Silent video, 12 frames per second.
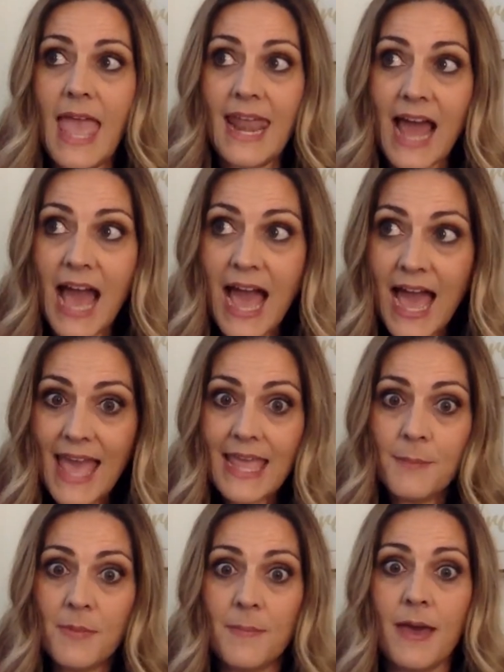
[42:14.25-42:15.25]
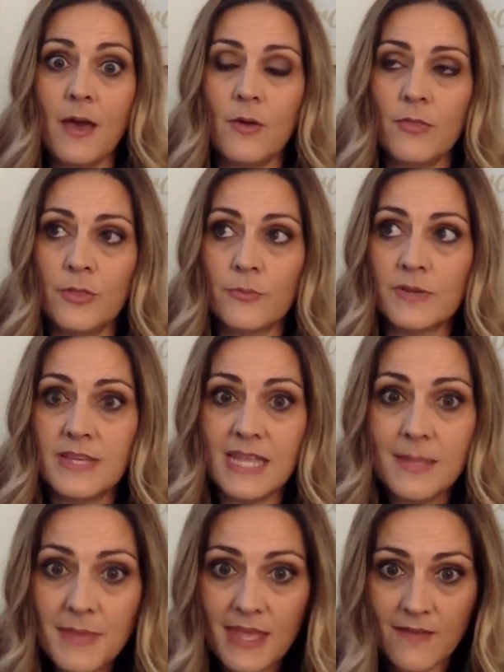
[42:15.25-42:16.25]
and I am about the
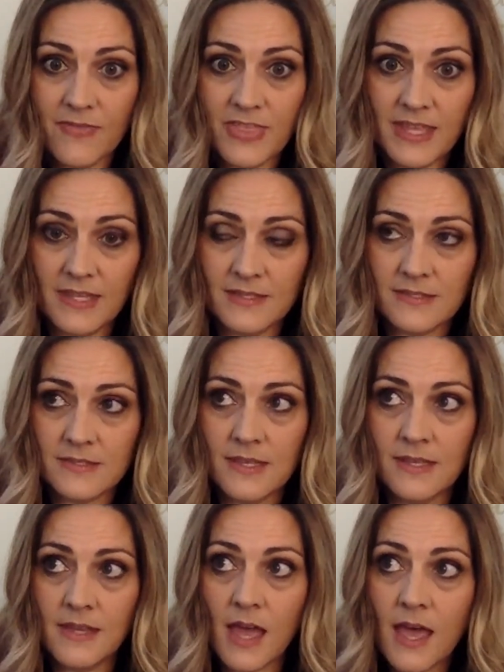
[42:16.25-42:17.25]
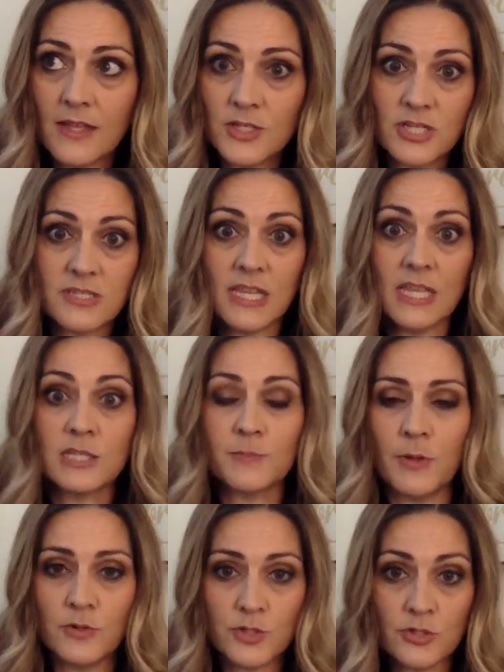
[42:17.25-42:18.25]
redeeming of things, not just
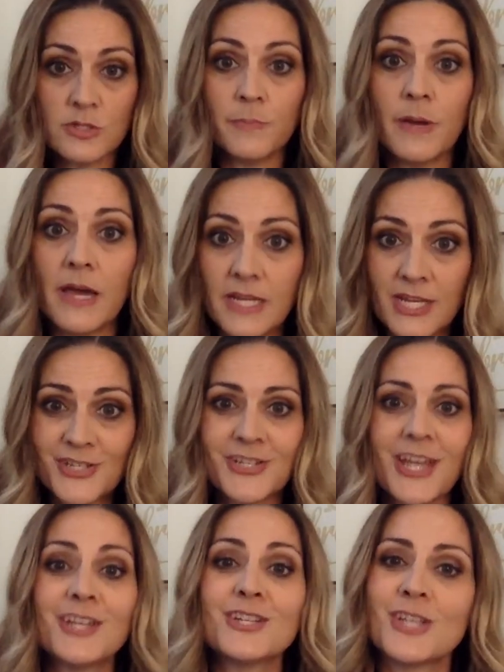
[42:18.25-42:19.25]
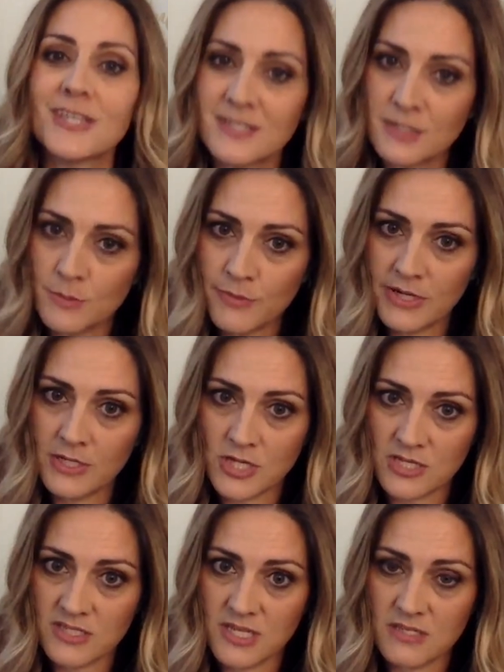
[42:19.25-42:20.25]
exposure to punish, not just to bring
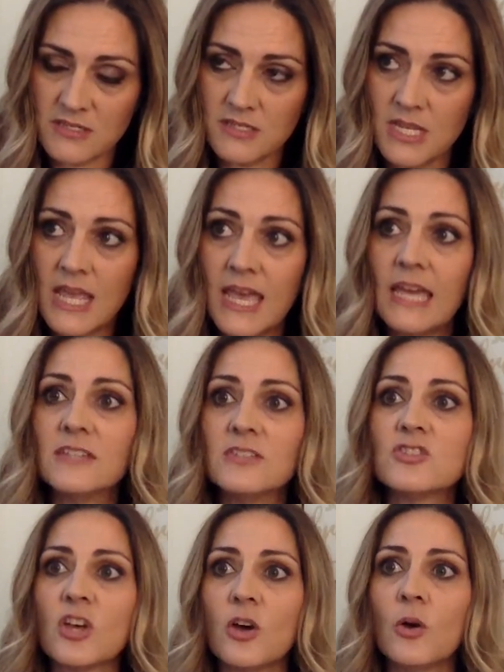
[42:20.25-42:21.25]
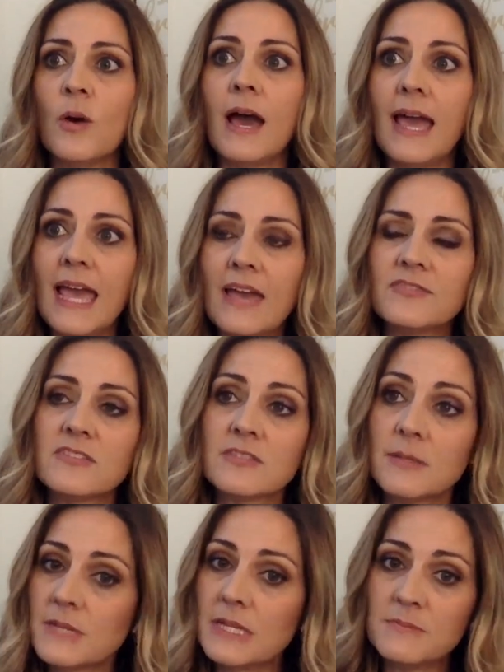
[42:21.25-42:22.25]
justice. And so I have to
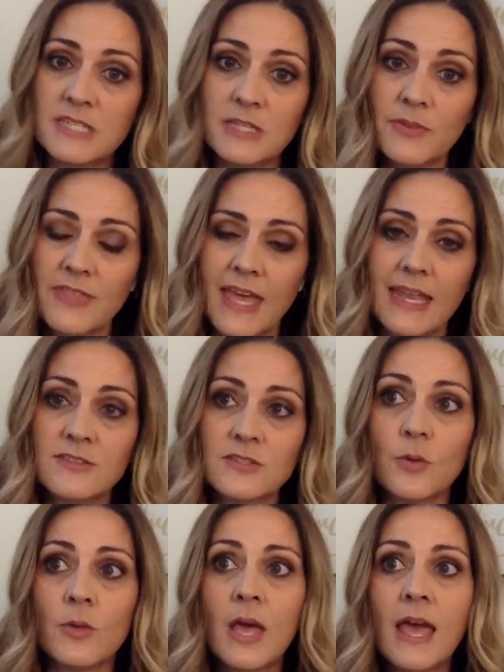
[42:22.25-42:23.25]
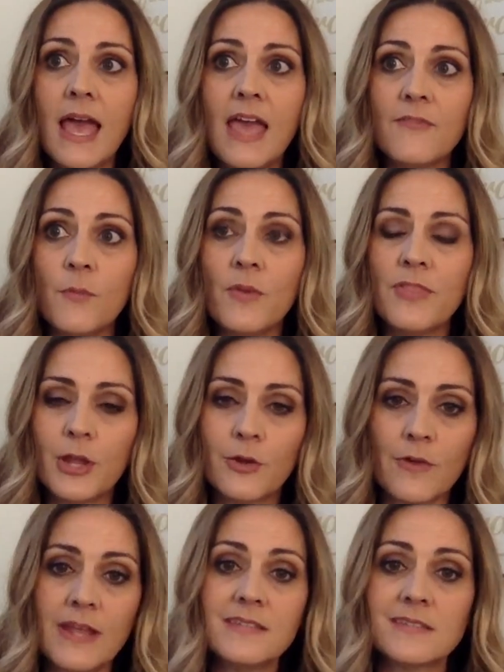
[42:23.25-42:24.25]
sometimes sit with that. And so when the
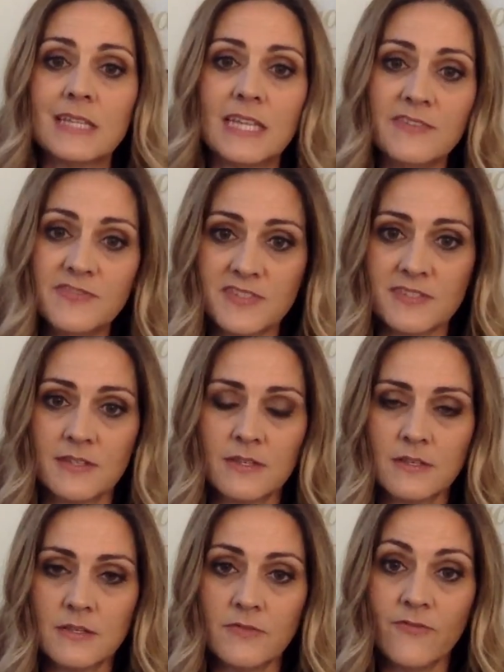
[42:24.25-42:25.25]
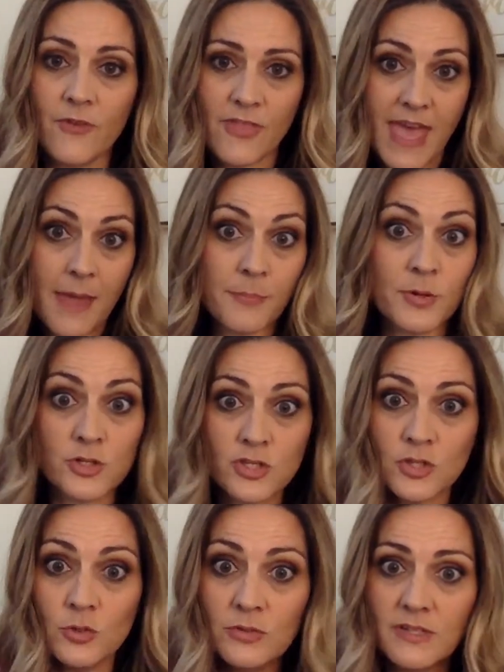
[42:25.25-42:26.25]
grace lifts for that
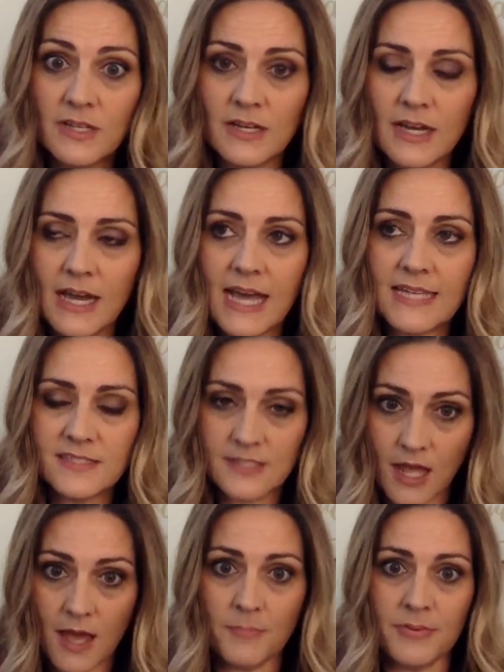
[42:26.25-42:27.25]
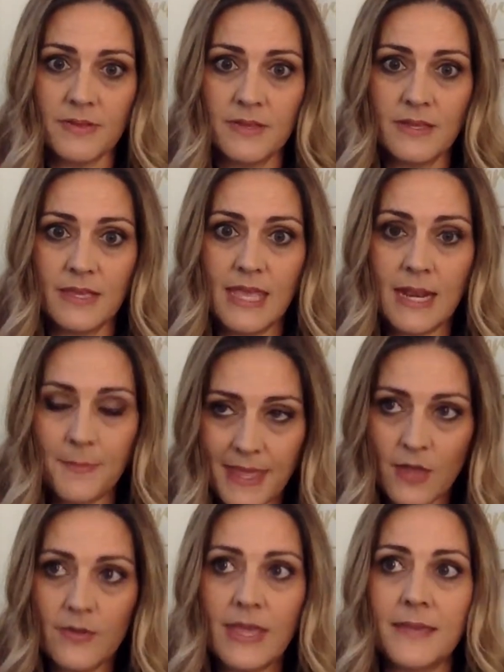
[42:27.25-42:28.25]
pursuit, I stop, and I'm
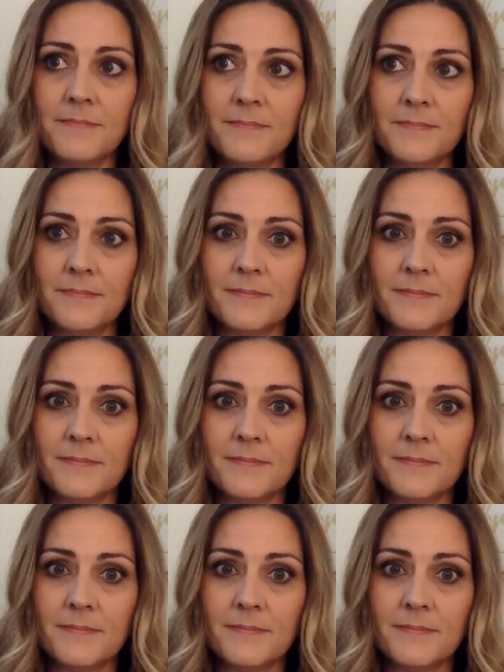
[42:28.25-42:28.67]
like, okay,